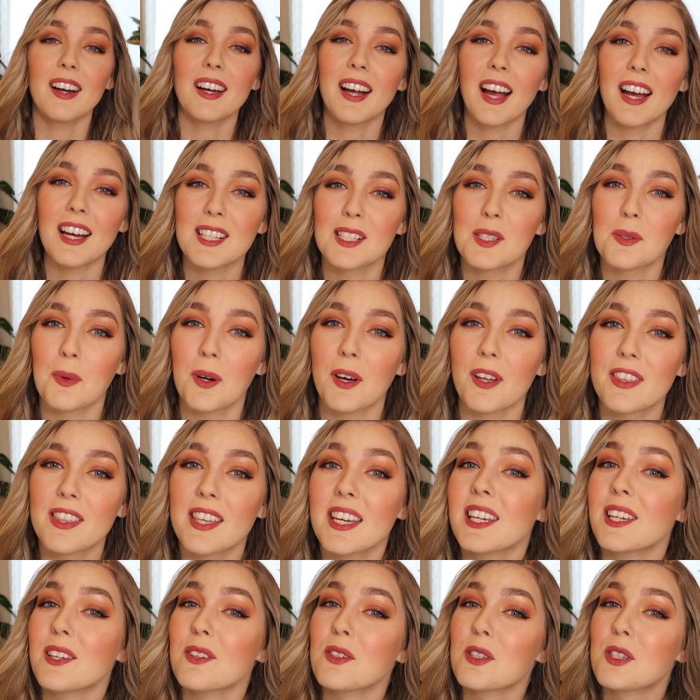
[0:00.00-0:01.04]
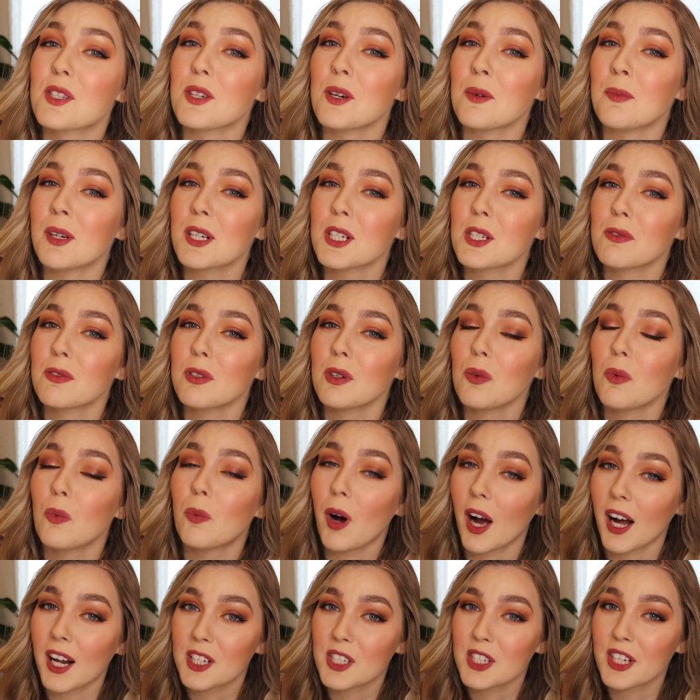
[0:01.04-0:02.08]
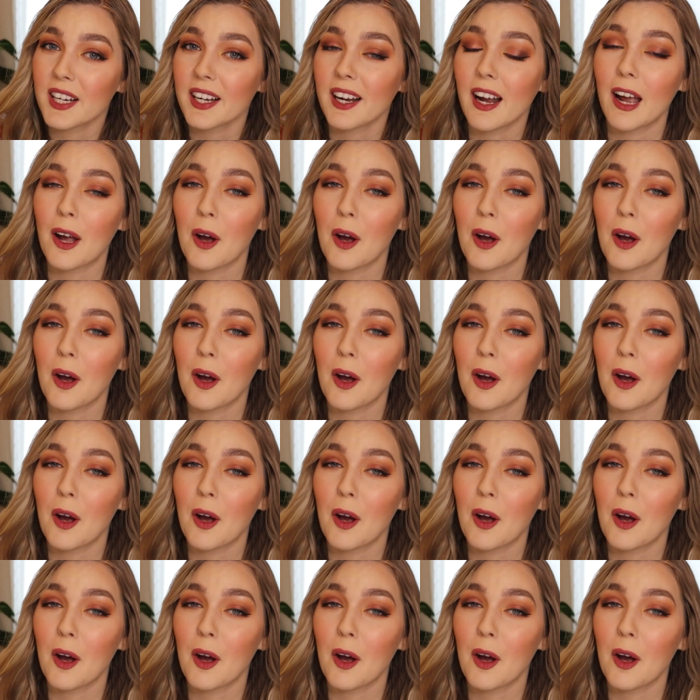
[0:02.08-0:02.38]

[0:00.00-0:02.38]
right guys, well, thank you so much for watching.